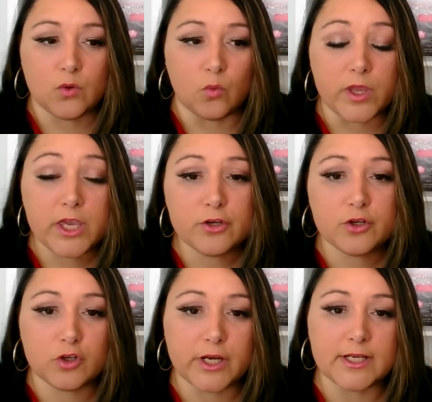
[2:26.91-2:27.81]
we could
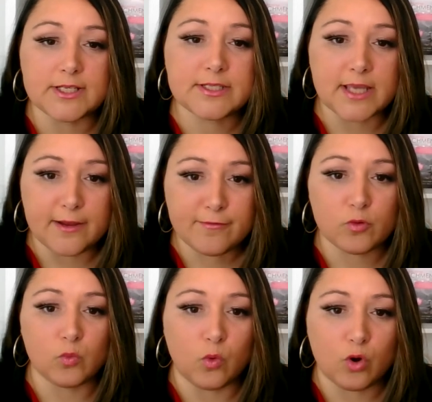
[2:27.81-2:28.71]
create a safer
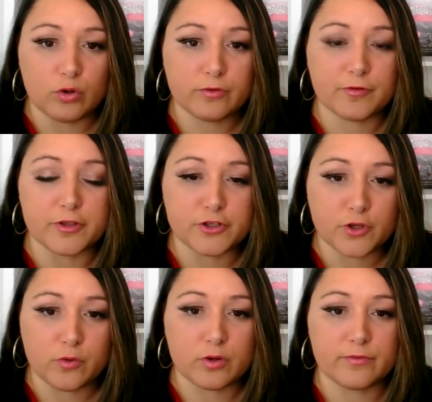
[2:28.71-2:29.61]
world for the
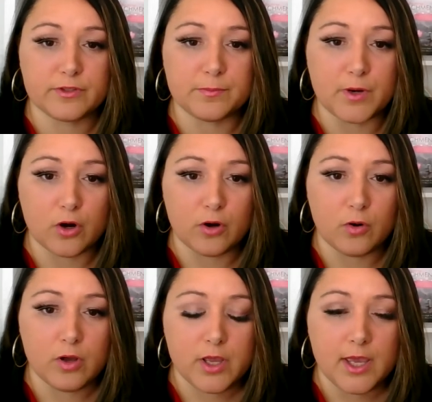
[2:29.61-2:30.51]
children of
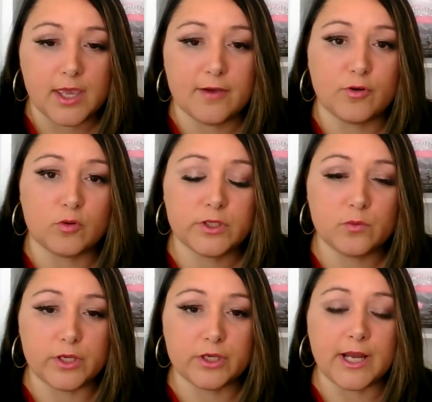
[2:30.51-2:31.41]
tomorrow if only
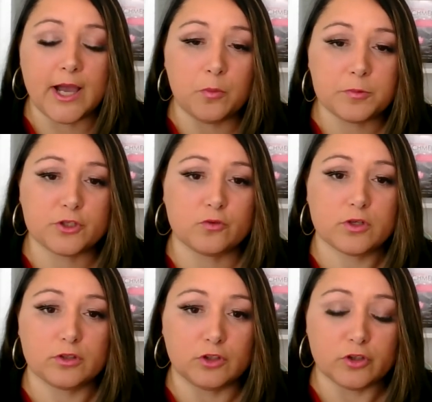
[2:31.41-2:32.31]
we could help
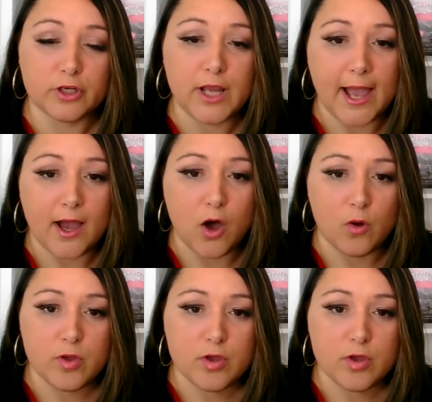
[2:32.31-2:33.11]
children learn how